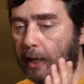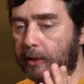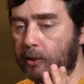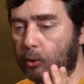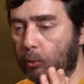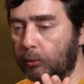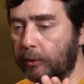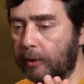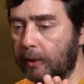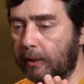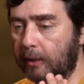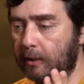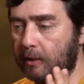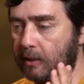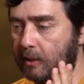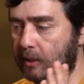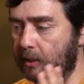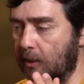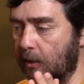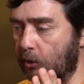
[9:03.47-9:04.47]
I don't think the
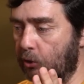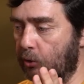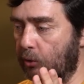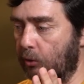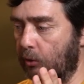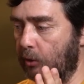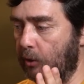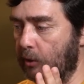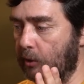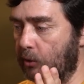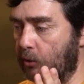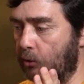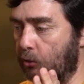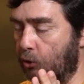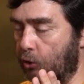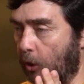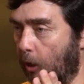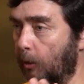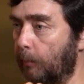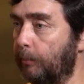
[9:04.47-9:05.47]
distinction is
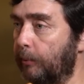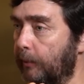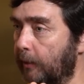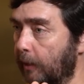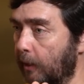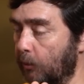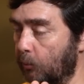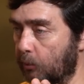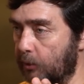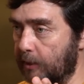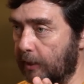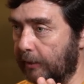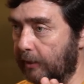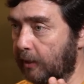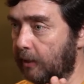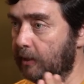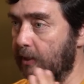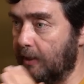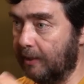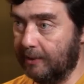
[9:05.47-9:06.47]
sharp. In other words, yeah. I
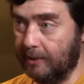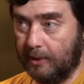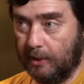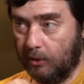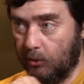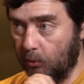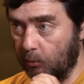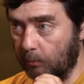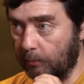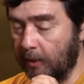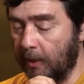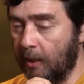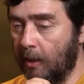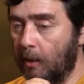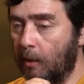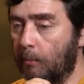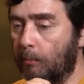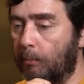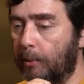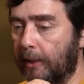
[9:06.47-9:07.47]
think it's a continuum,
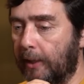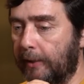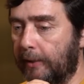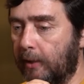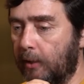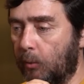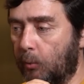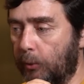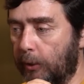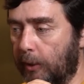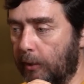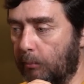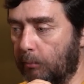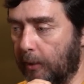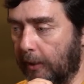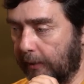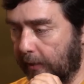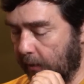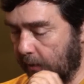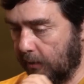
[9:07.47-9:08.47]
but I think
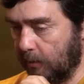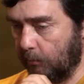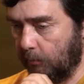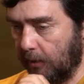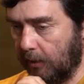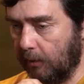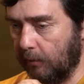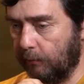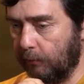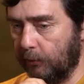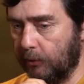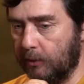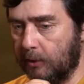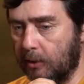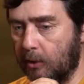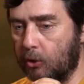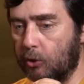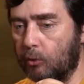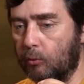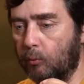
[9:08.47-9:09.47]
it's a meaningful
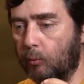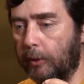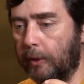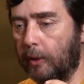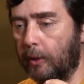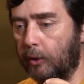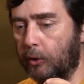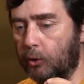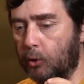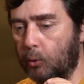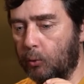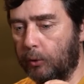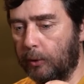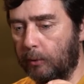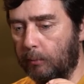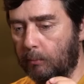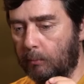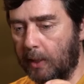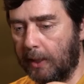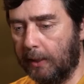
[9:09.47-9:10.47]
distinction where you
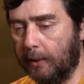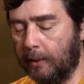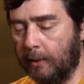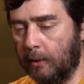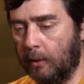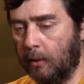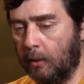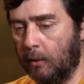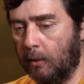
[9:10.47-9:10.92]
can make